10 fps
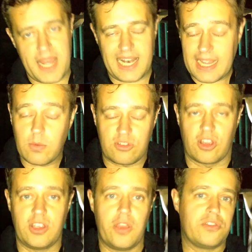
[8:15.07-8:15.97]
language
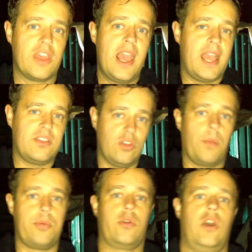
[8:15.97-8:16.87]
I used is
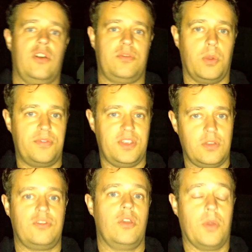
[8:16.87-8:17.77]
not broadcastable for
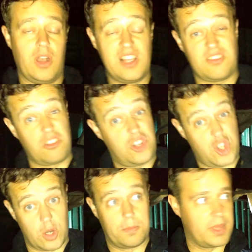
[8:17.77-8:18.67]
YouTube, or at least it
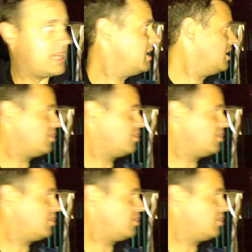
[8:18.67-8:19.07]
shouldn't be.